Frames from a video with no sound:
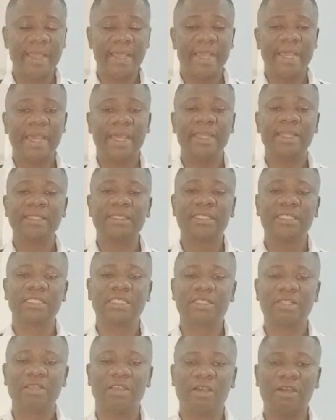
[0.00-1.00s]
and this is
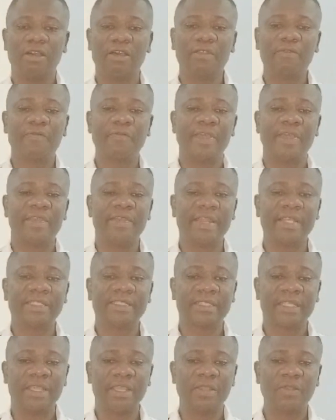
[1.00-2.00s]
called Federal
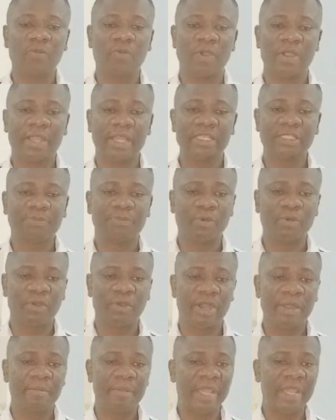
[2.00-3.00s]
Skilled Workers
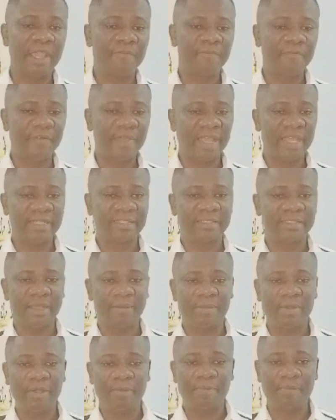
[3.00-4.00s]
Program,
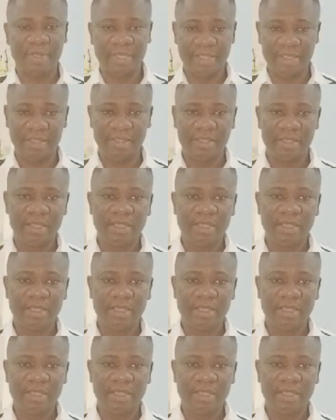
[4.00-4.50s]
FSWP.